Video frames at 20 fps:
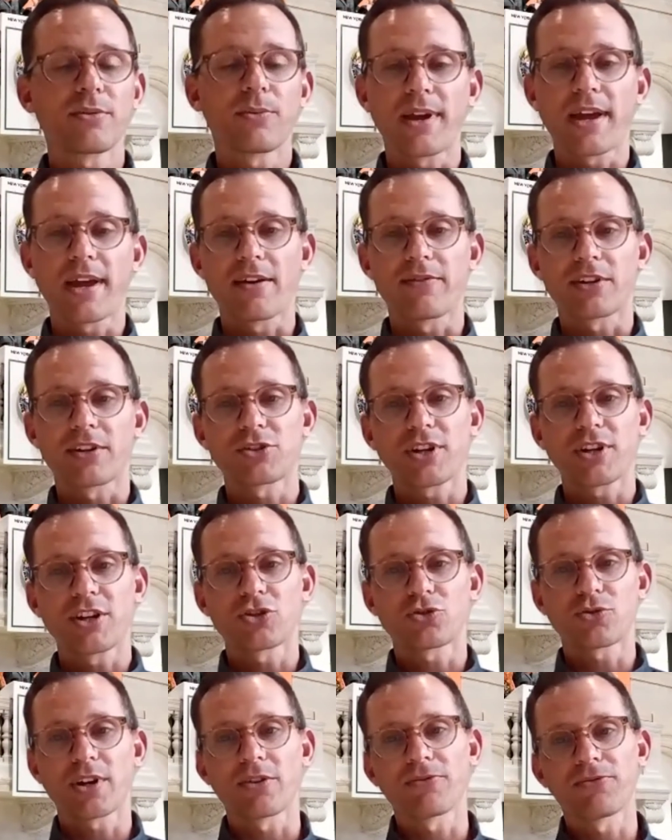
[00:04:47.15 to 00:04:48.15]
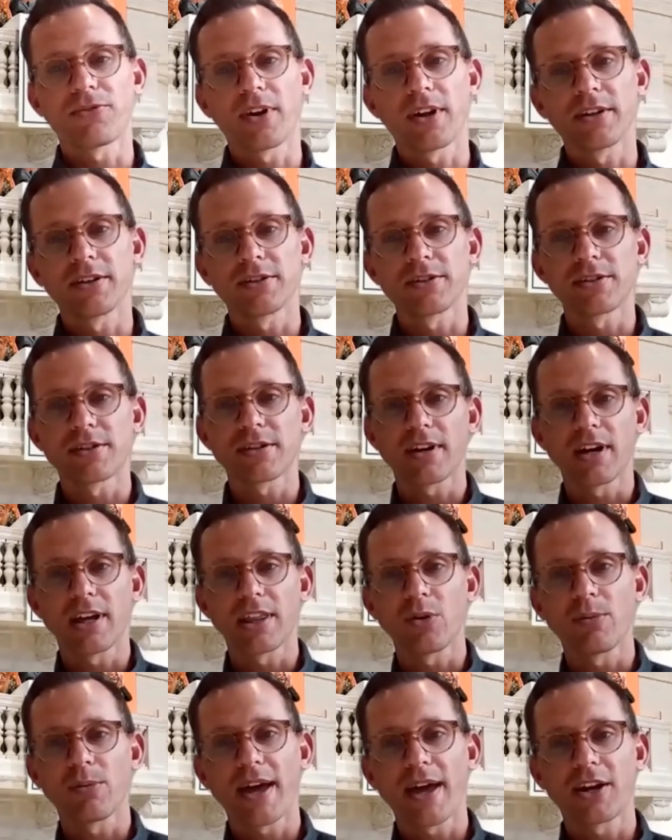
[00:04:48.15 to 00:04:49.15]
We have exchange traded funds that
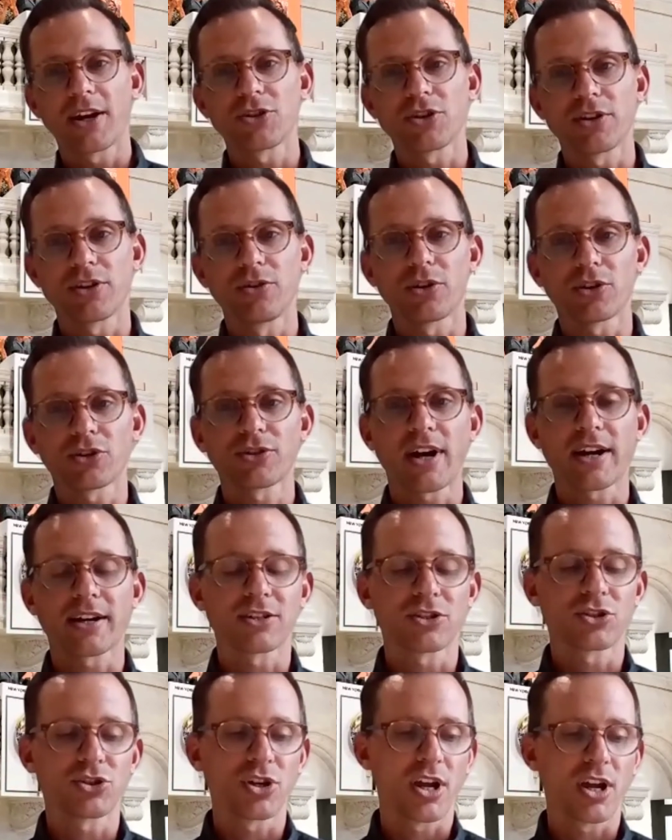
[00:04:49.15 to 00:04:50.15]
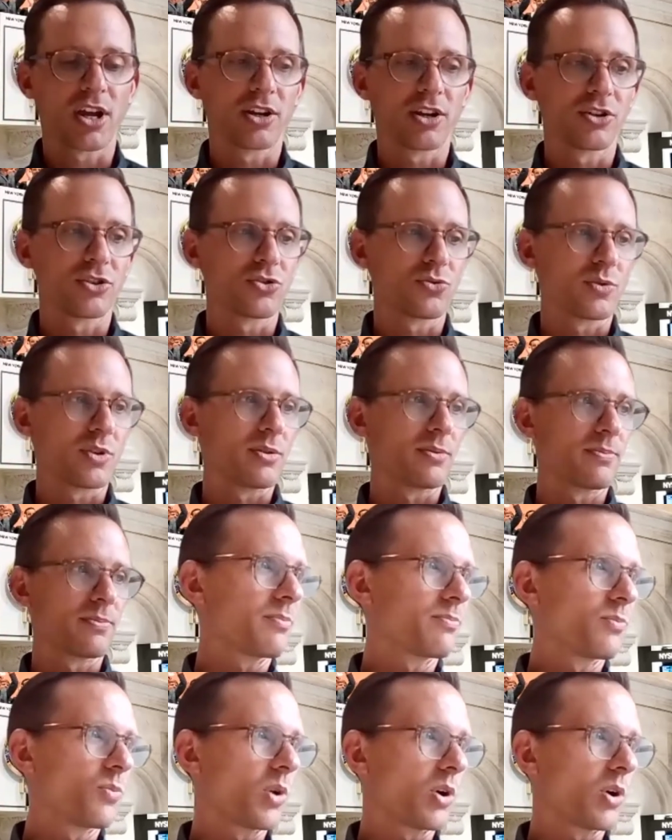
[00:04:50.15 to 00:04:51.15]
we manage on the New York Stock Exchange. We
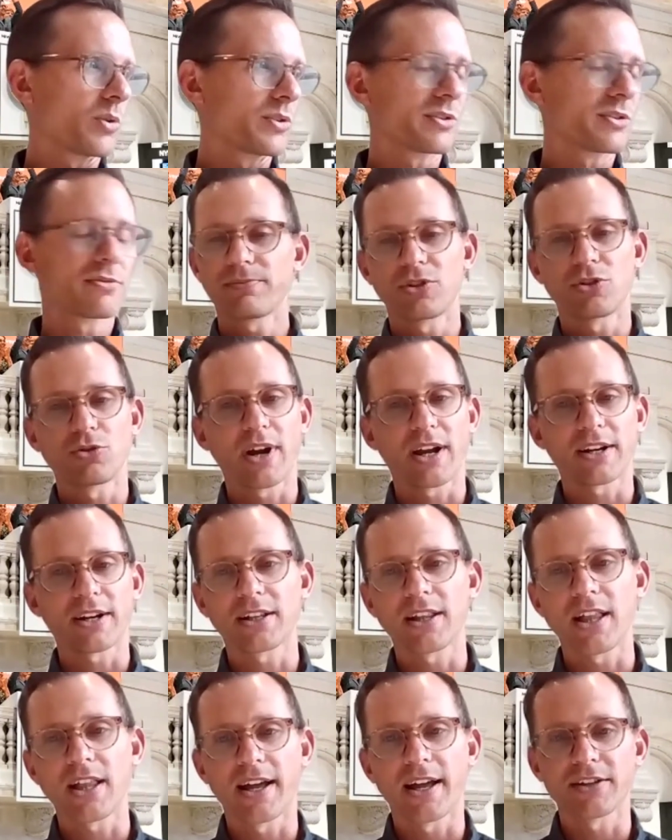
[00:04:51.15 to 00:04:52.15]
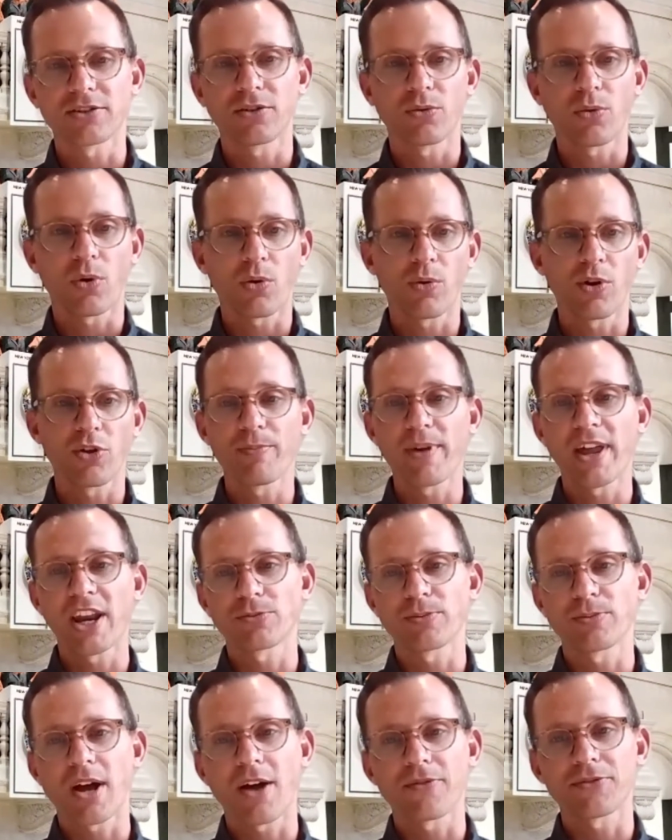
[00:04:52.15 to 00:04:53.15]
work with direct clients in our wealth
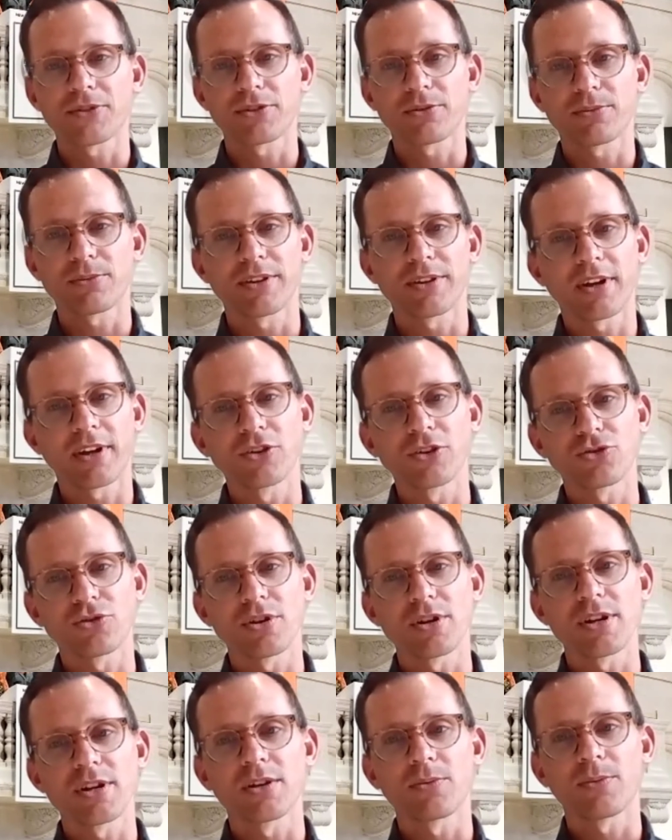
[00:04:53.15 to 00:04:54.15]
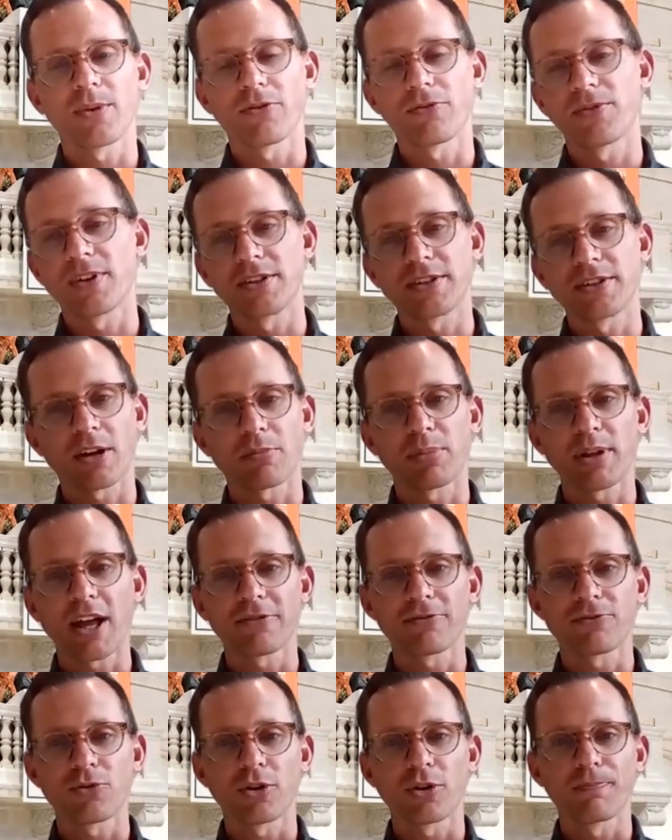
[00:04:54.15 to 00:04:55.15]
management offices around the country, and we have a fintech
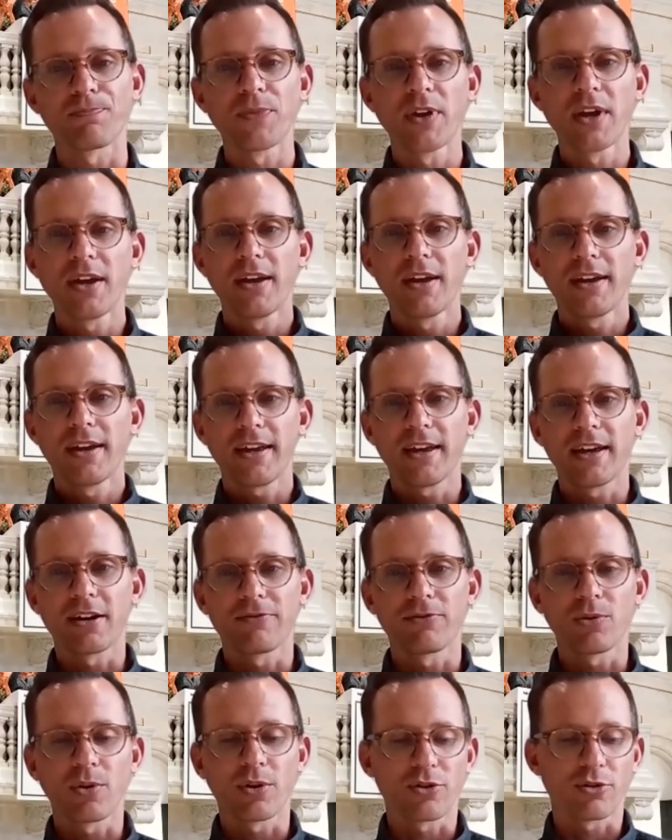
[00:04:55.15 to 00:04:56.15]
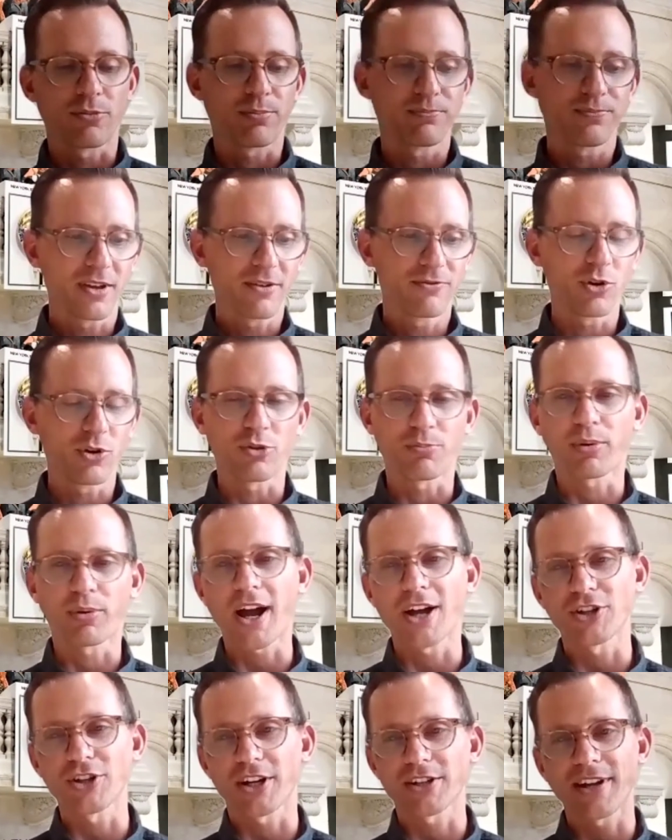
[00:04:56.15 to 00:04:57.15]
platform and a few other
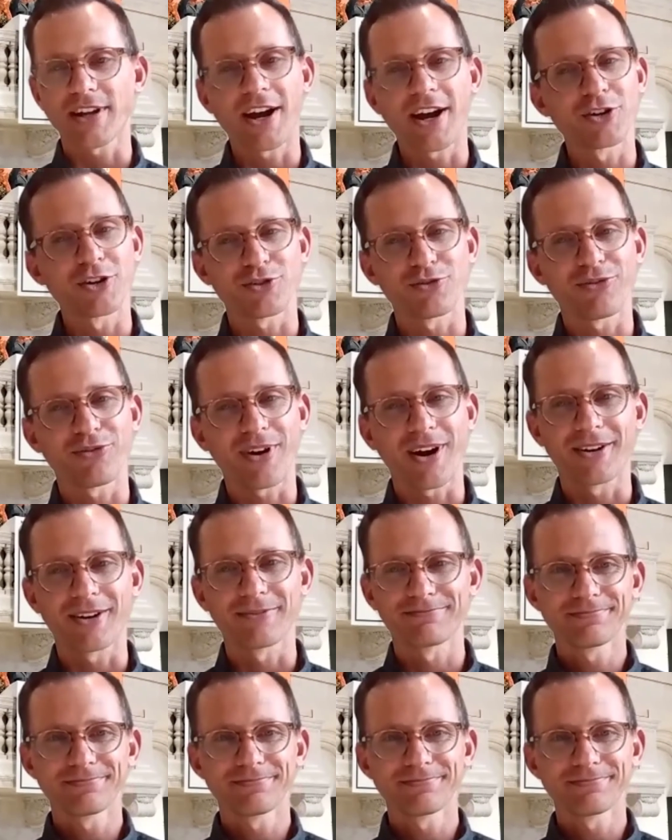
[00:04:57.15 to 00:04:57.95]
projects and irons in the fire.